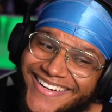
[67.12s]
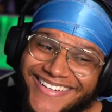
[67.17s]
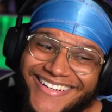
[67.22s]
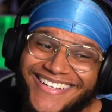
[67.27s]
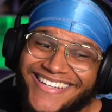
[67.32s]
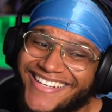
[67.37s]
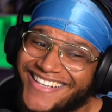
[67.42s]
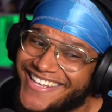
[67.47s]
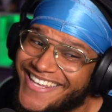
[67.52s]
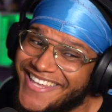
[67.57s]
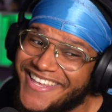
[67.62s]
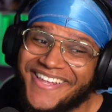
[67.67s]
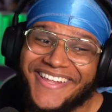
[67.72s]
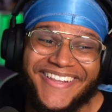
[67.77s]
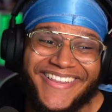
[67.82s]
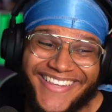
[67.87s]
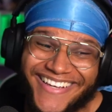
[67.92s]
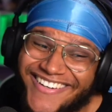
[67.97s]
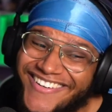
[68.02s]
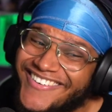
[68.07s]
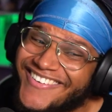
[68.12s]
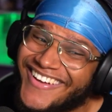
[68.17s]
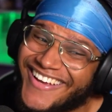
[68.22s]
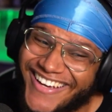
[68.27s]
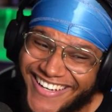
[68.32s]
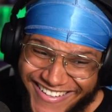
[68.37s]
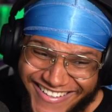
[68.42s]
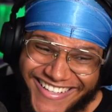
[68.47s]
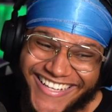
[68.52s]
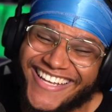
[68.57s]
He do
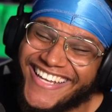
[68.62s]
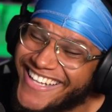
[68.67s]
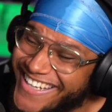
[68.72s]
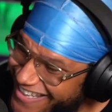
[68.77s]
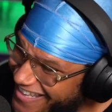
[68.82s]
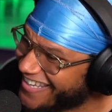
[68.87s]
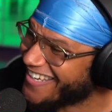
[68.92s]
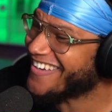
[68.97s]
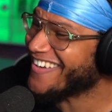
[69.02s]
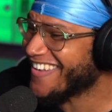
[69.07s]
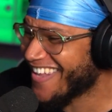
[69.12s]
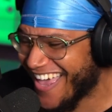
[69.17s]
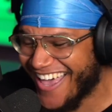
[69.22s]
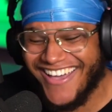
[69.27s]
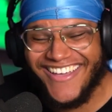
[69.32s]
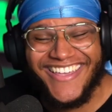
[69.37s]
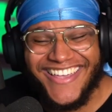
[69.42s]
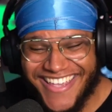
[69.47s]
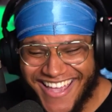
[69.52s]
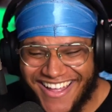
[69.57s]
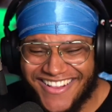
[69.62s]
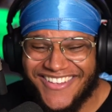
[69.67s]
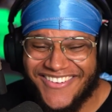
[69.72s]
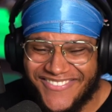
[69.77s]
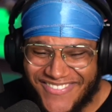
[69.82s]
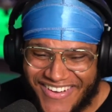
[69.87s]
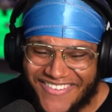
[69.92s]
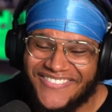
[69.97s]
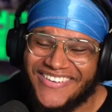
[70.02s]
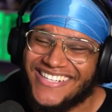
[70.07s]
though. He do though. He got them
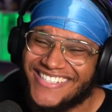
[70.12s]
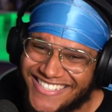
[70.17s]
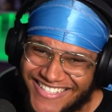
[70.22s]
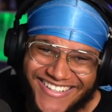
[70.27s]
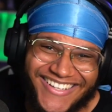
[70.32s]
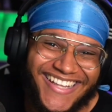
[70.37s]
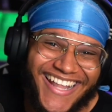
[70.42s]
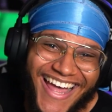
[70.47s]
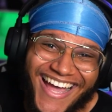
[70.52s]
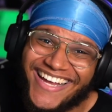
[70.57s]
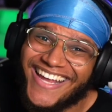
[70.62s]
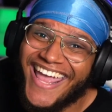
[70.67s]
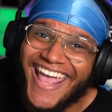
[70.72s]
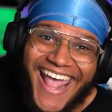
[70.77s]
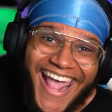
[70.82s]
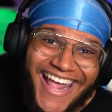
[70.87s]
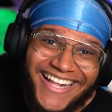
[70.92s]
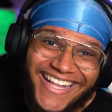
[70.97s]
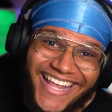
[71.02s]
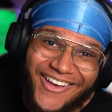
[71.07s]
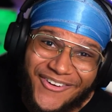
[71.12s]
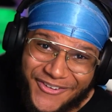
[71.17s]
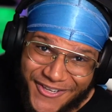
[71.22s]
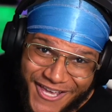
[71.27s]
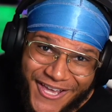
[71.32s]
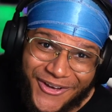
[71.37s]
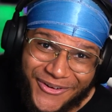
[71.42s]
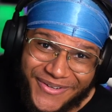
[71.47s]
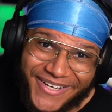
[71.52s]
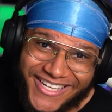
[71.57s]
motherfuckers on lock. And they'll
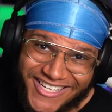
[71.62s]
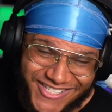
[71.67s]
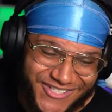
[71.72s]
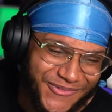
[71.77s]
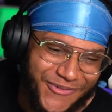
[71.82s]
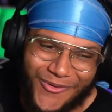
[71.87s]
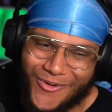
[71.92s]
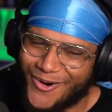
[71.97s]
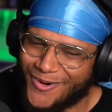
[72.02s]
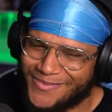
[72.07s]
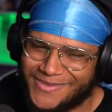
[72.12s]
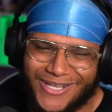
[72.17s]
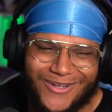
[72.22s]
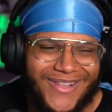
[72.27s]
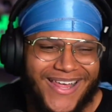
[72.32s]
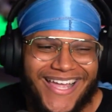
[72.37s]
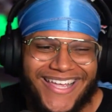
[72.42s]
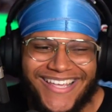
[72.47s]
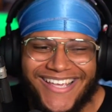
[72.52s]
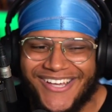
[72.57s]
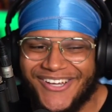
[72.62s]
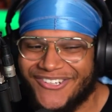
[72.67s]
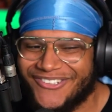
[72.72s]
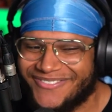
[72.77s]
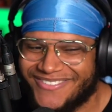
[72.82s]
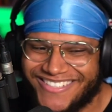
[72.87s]
kill niggas for him. So like, yo,